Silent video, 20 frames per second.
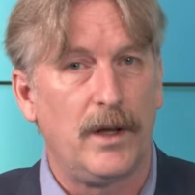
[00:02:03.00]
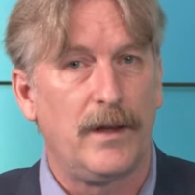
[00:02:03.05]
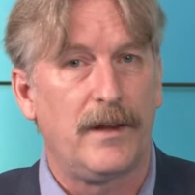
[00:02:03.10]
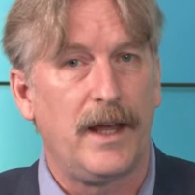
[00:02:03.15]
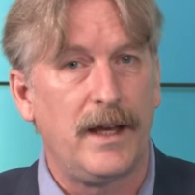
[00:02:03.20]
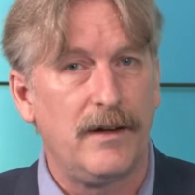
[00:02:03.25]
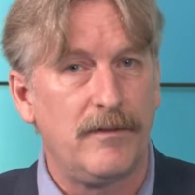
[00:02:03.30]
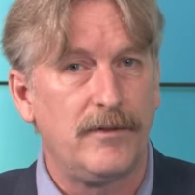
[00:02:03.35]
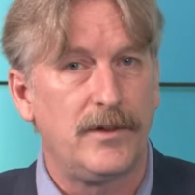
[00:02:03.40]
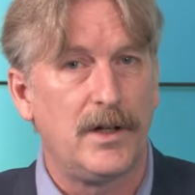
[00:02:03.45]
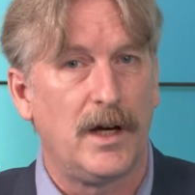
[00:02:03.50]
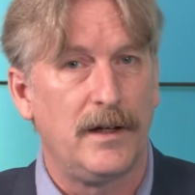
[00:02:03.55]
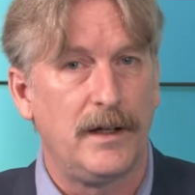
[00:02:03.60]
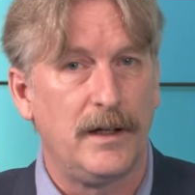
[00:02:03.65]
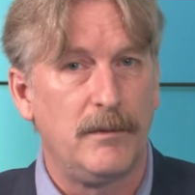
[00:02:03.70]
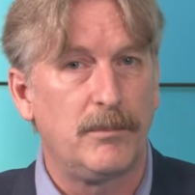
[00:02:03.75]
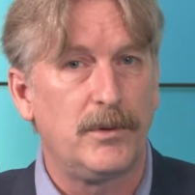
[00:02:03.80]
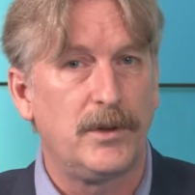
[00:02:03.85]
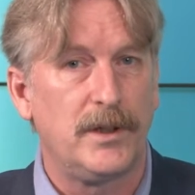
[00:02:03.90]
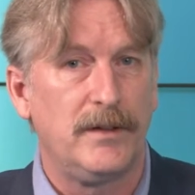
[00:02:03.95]
and what they've done
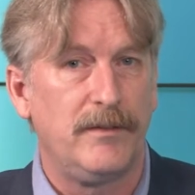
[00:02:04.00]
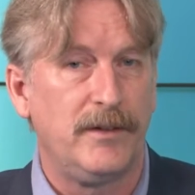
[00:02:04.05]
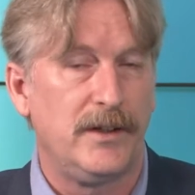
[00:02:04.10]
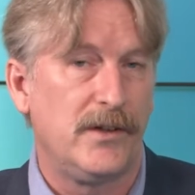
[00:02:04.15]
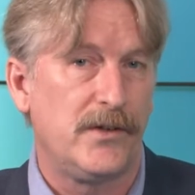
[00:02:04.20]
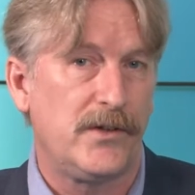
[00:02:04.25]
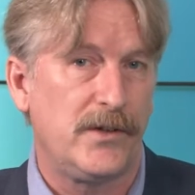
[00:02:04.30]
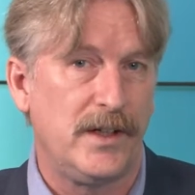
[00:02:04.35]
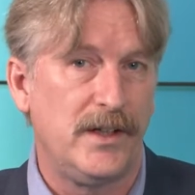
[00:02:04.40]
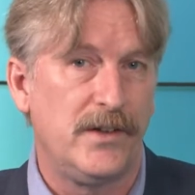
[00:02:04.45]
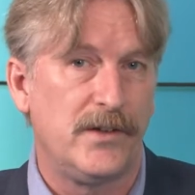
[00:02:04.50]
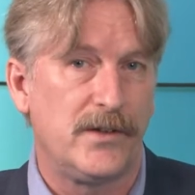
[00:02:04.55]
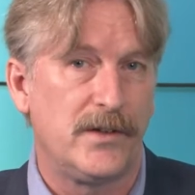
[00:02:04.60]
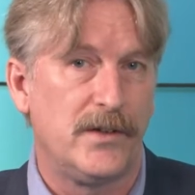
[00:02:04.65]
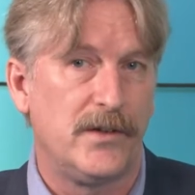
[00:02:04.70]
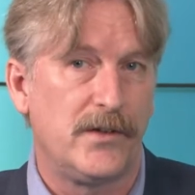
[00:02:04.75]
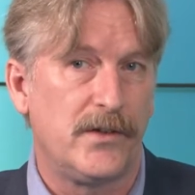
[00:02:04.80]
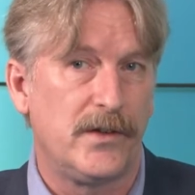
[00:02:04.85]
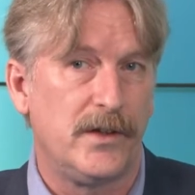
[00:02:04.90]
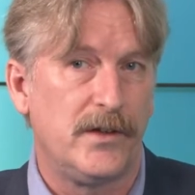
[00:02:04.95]
in previous
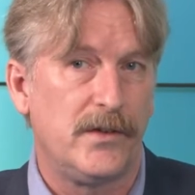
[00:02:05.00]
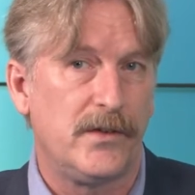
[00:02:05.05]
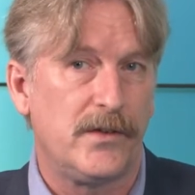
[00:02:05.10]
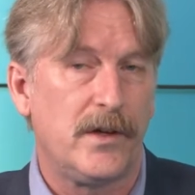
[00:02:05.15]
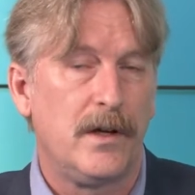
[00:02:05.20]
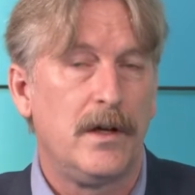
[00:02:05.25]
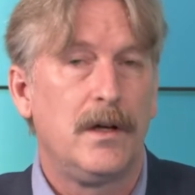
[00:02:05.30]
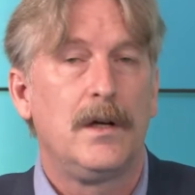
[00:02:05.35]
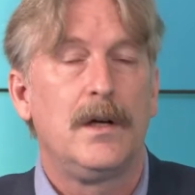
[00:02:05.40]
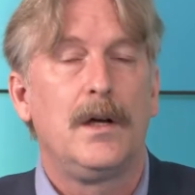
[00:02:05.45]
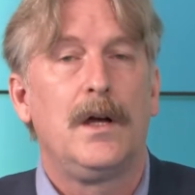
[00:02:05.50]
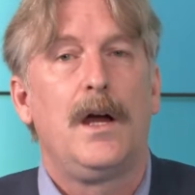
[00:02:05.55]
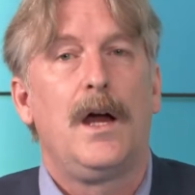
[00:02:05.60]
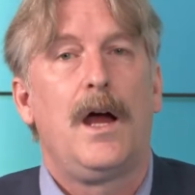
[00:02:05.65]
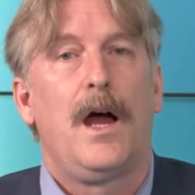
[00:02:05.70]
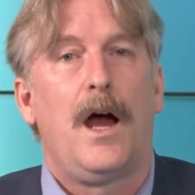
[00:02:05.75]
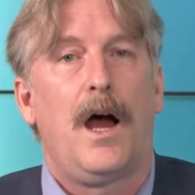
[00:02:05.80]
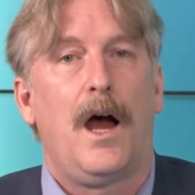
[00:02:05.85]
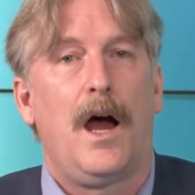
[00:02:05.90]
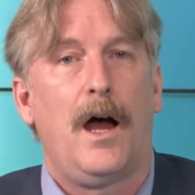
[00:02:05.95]
instances.
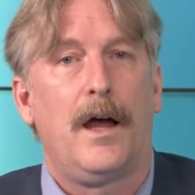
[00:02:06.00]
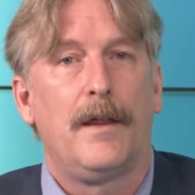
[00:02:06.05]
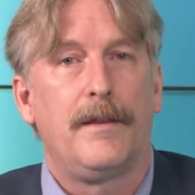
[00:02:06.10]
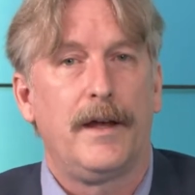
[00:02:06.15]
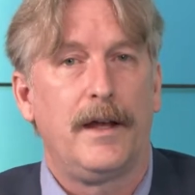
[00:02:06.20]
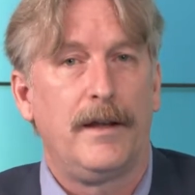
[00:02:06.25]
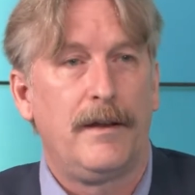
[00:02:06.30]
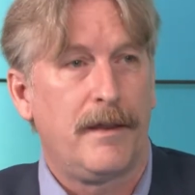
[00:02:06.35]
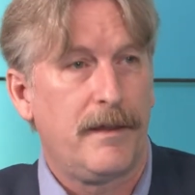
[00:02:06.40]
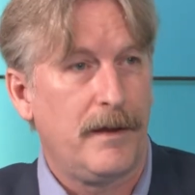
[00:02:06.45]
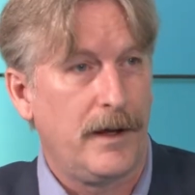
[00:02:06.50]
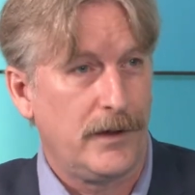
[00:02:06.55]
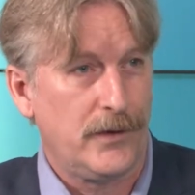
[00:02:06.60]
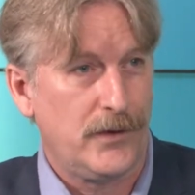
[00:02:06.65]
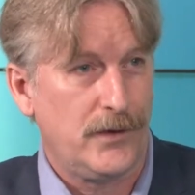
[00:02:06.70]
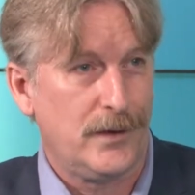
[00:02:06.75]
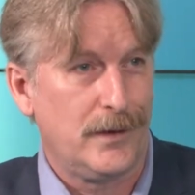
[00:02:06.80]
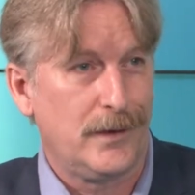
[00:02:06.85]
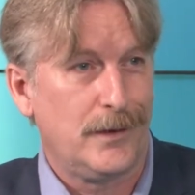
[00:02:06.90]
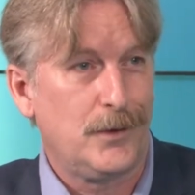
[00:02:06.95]
Then,
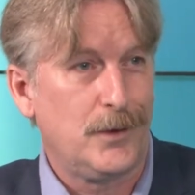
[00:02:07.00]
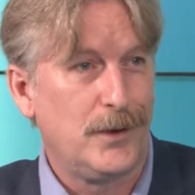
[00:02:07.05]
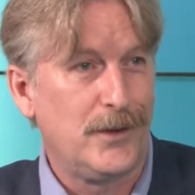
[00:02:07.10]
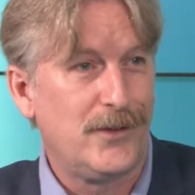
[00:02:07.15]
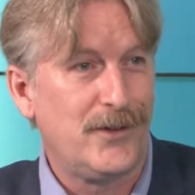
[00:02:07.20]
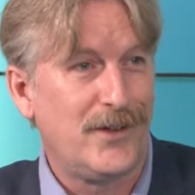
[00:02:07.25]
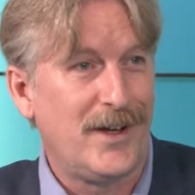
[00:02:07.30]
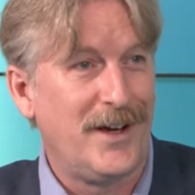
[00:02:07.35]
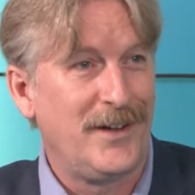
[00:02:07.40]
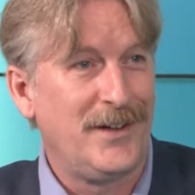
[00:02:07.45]
thanks to Chris